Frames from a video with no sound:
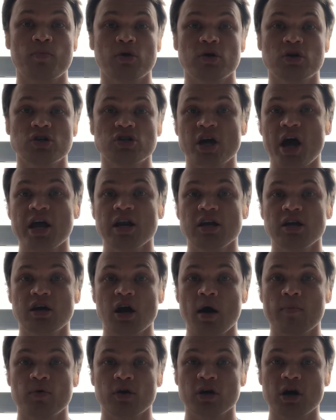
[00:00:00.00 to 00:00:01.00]
shiny
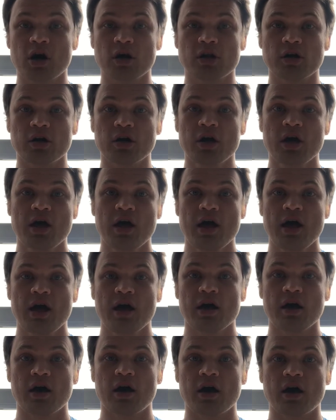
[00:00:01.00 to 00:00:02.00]
copper color
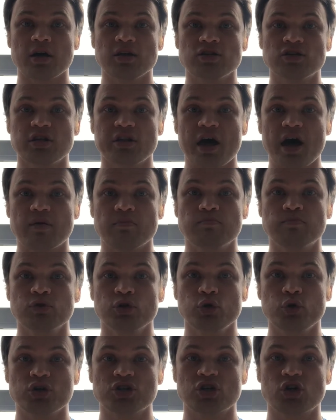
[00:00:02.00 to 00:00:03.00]
into that
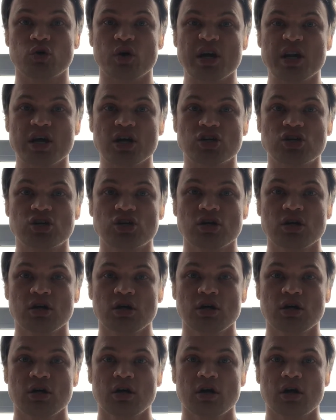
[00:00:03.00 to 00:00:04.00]
bluish greenish
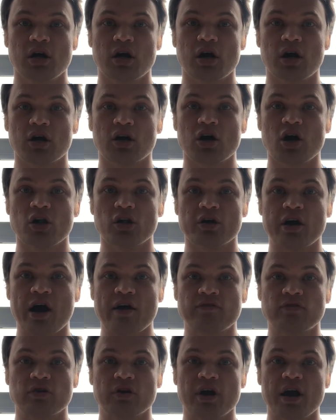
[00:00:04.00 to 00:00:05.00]
color
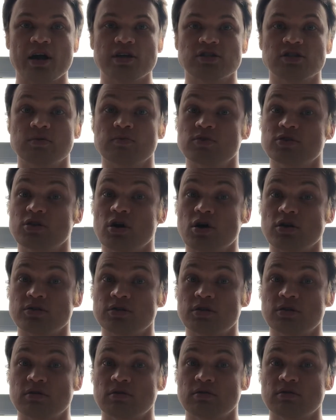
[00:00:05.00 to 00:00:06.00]
after it has some
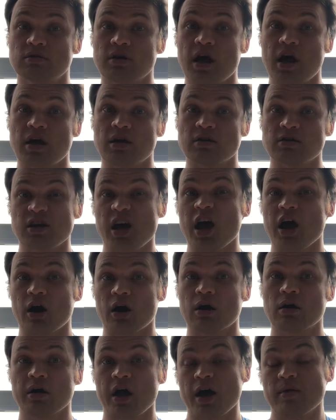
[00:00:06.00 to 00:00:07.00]
salt and
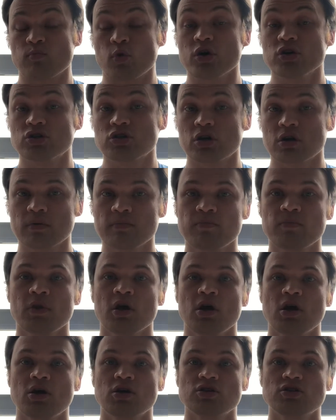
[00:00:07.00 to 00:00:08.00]
air and moisture.
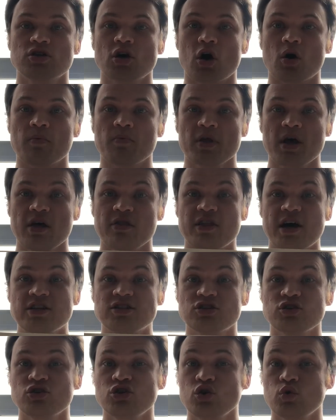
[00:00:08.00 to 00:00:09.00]
So
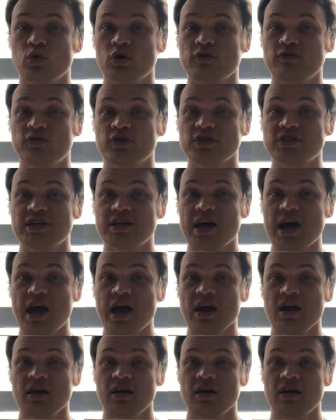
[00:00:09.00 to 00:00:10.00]
that's your new word for today.